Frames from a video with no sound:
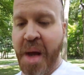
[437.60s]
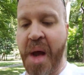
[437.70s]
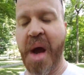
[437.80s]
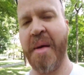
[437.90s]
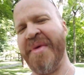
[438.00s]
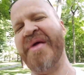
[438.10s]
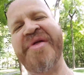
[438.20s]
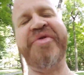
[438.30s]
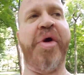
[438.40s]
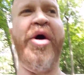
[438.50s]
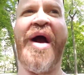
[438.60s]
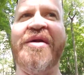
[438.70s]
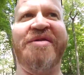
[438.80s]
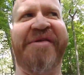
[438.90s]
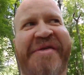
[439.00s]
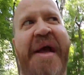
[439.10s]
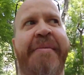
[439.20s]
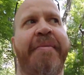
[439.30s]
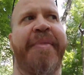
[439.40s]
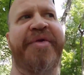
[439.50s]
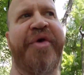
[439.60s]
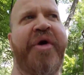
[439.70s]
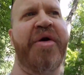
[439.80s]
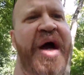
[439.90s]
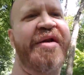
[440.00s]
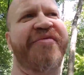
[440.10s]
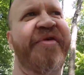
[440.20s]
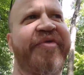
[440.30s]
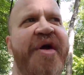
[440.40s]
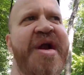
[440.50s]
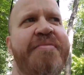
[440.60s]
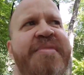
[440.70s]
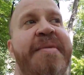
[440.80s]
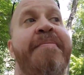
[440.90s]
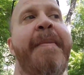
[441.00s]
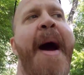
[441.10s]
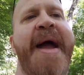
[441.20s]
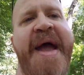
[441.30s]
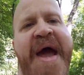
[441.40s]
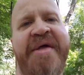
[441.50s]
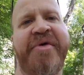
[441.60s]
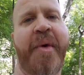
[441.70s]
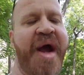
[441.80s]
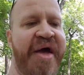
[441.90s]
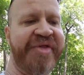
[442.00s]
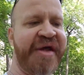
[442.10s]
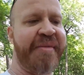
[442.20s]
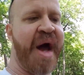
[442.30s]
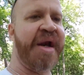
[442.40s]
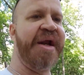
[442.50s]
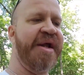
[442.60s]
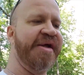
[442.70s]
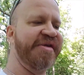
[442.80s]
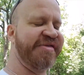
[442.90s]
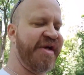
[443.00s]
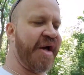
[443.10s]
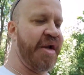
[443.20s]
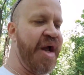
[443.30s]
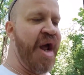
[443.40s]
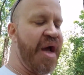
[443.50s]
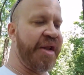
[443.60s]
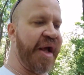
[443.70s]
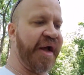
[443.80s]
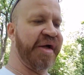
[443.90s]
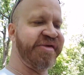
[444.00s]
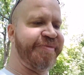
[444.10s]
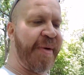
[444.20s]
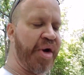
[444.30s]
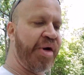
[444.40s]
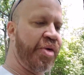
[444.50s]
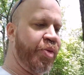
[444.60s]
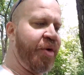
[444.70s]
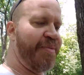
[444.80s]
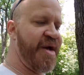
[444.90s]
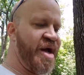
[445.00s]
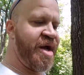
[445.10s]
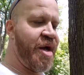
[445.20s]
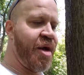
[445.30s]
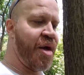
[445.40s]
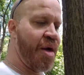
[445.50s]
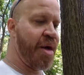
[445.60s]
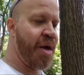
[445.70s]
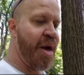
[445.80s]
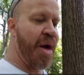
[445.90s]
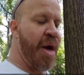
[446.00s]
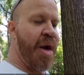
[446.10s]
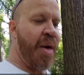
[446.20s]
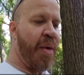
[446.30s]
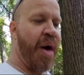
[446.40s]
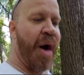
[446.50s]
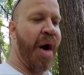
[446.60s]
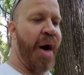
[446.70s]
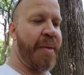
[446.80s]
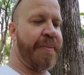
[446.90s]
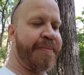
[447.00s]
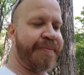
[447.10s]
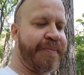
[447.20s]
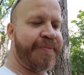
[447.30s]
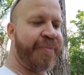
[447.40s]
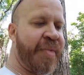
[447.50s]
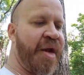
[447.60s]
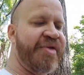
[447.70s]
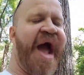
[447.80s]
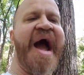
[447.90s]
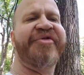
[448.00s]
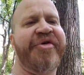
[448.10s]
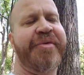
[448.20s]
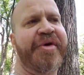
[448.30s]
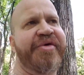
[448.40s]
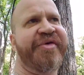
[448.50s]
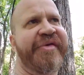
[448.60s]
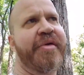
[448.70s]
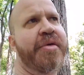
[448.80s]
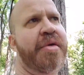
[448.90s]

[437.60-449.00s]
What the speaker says: I think they're all kind of the same, but they're all kind of different. And in my head, the way I think about it is that, like, a spirit would be the attributes